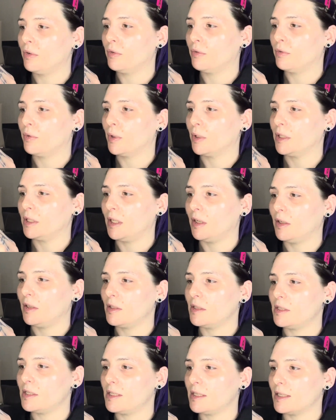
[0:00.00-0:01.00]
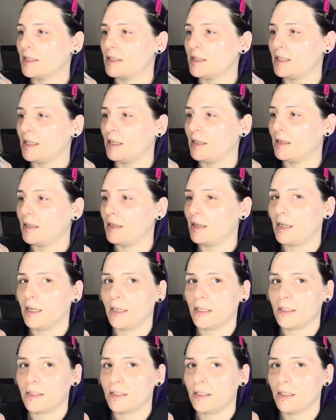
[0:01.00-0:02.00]
14, 16,
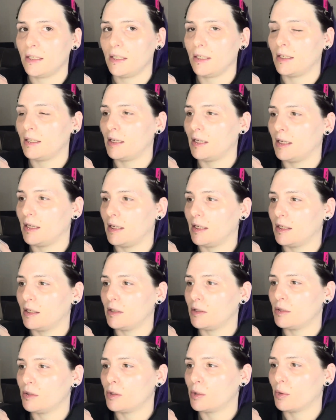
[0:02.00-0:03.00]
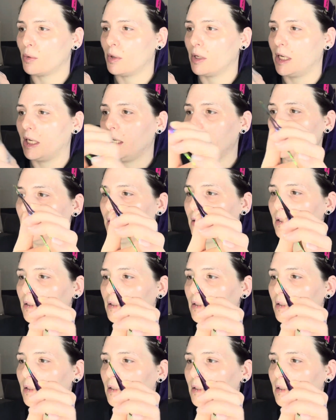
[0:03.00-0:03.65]
18, and 20.